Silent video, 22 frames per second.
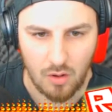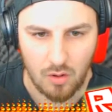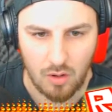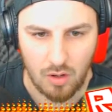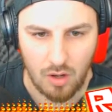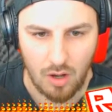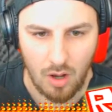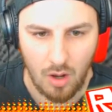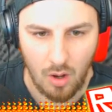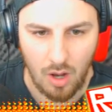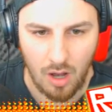
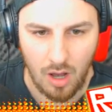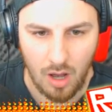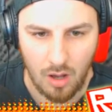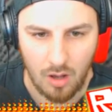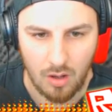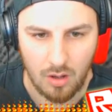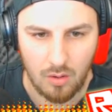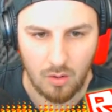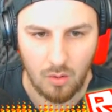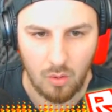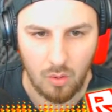Oh, oh,
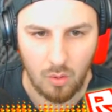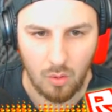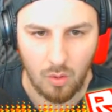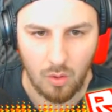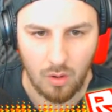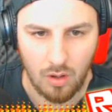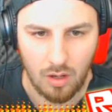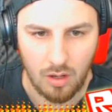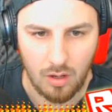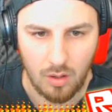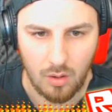
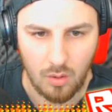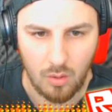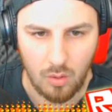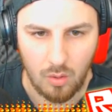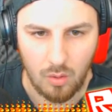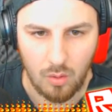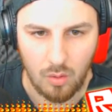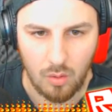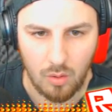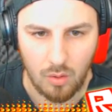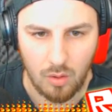oh,
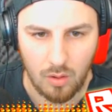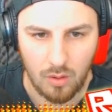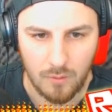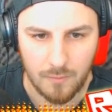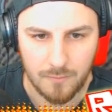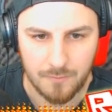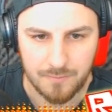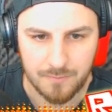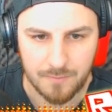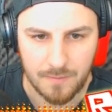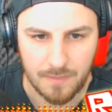oh.
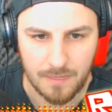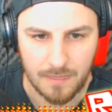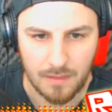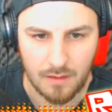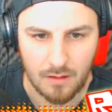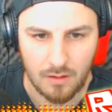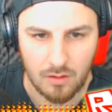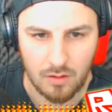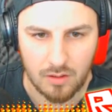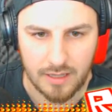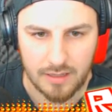
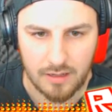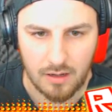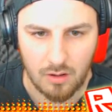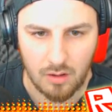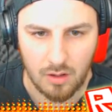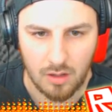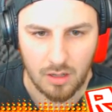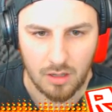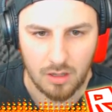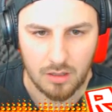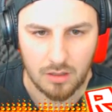Okay, go.
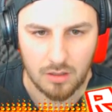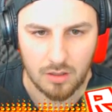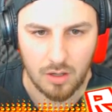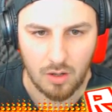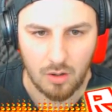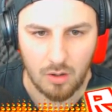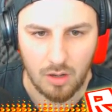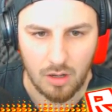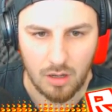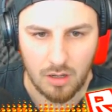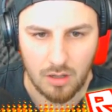
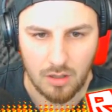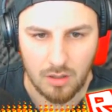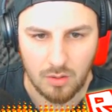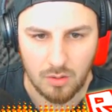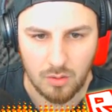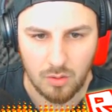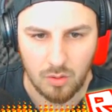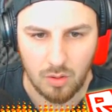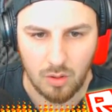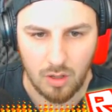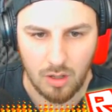Go.
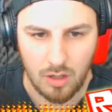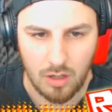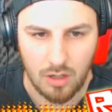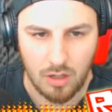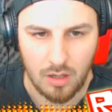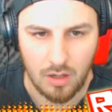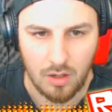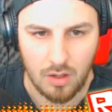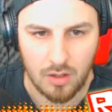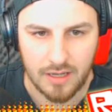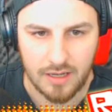Oh,
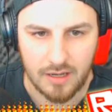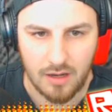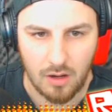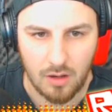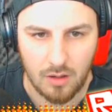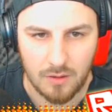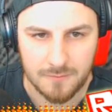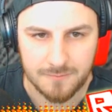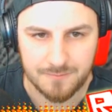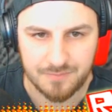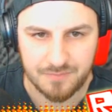okay, go.
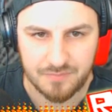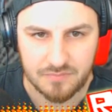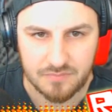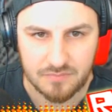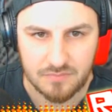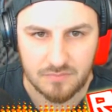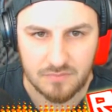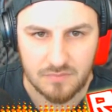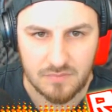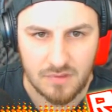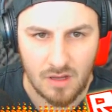
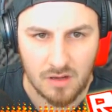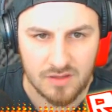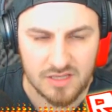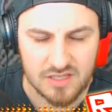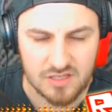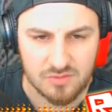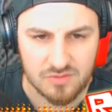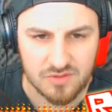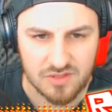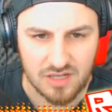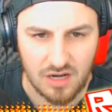Oh,
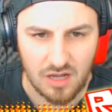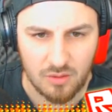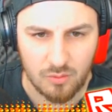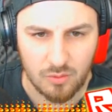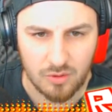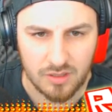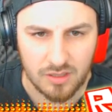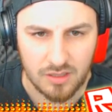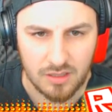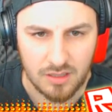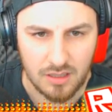this one's a long
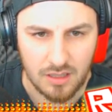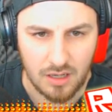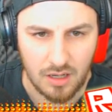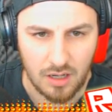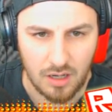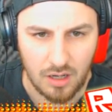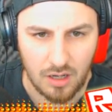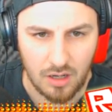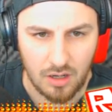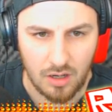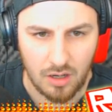one.
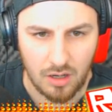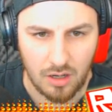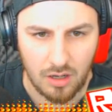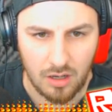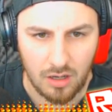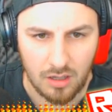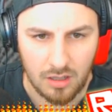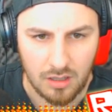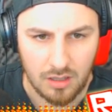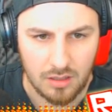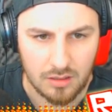
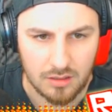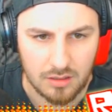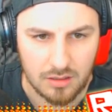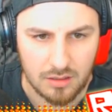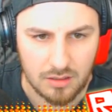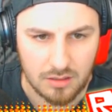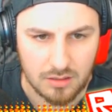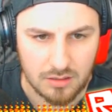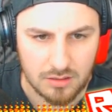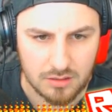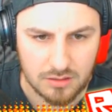Oh.
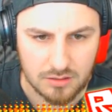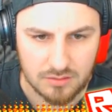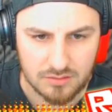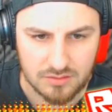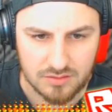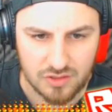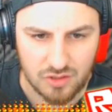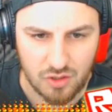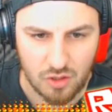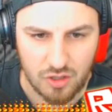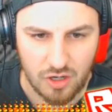
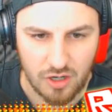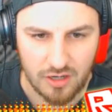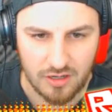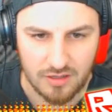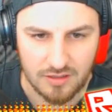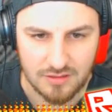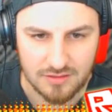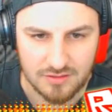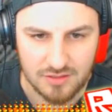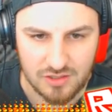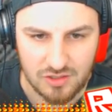Chocolate.
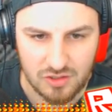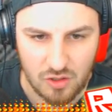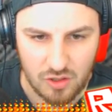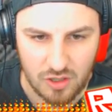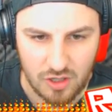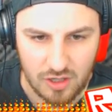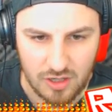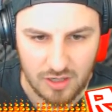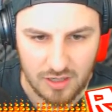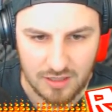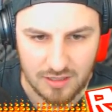
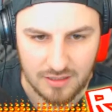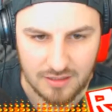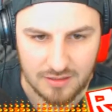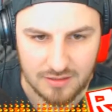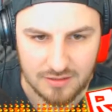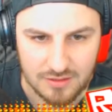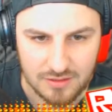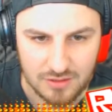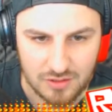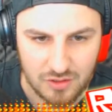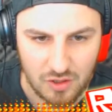Sugar.
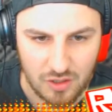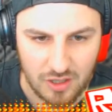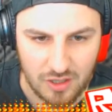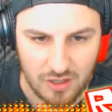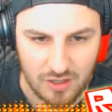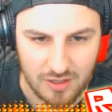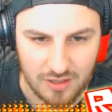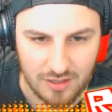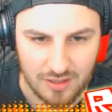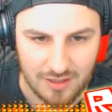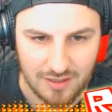
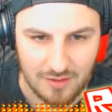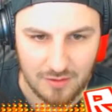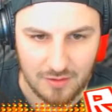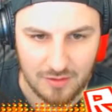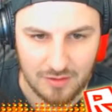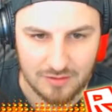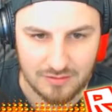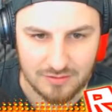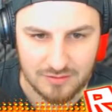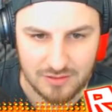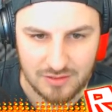Sugar.
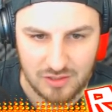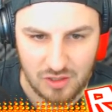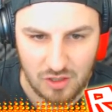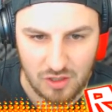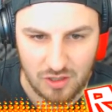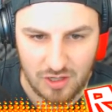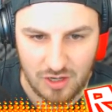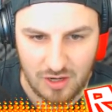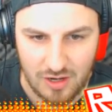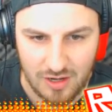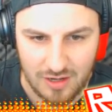
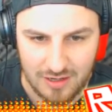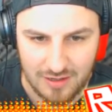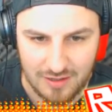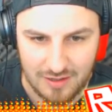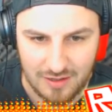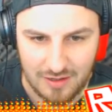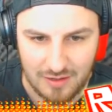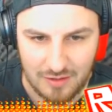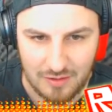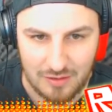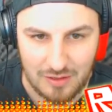Sugar.
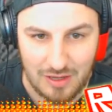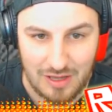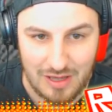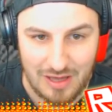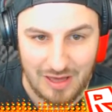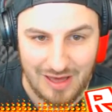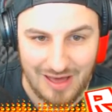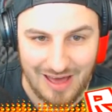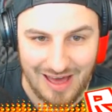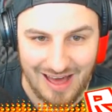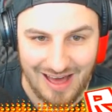
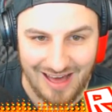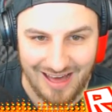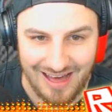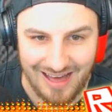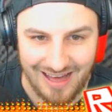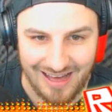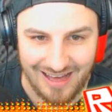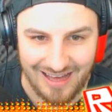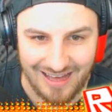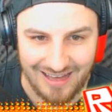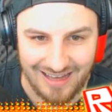
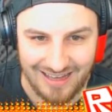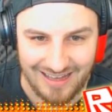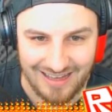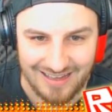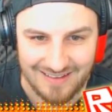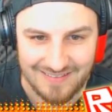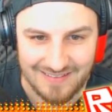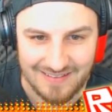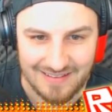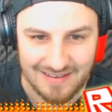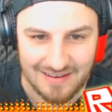
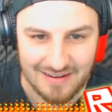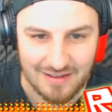Ah!